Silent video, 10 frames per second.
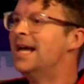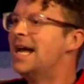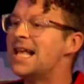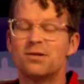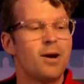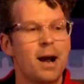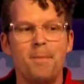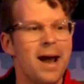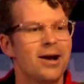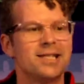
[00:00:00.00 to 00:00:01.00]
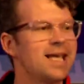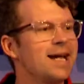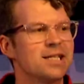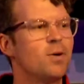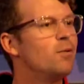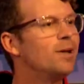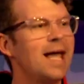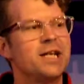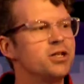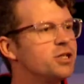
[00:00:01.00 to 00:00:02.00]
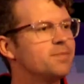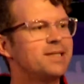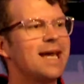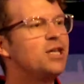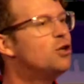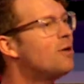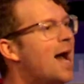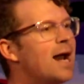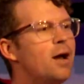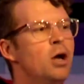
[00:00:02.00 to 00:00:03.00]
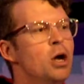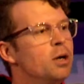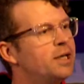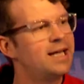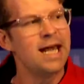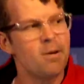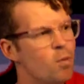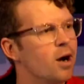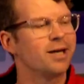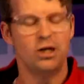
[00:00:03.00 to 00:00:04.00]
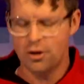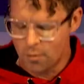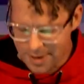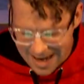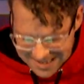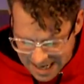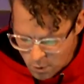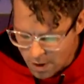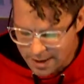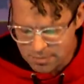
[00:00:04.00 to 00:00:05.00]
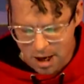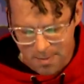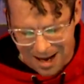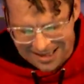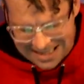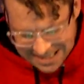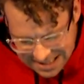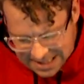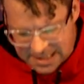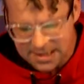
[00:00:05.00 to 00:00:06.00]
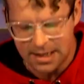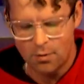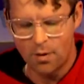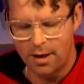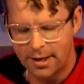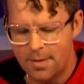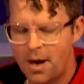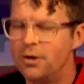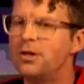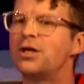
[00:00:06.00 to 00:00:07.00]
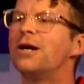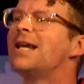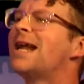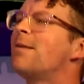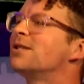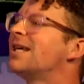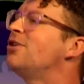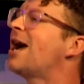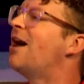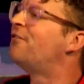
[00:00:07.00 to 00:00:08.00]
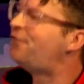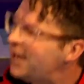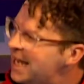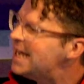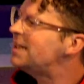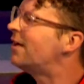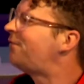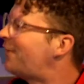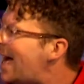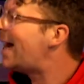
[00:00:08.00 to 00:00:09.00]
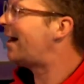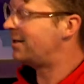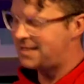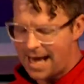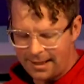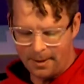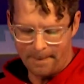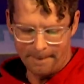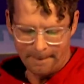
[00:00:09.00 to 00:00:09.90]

And that's what a marriage takes. It's what relationships take. You got to keep working. When I say work, I'm talking about consistent work. Come on, you turn to your neighbor and say, you got to feed the fire. Tell them.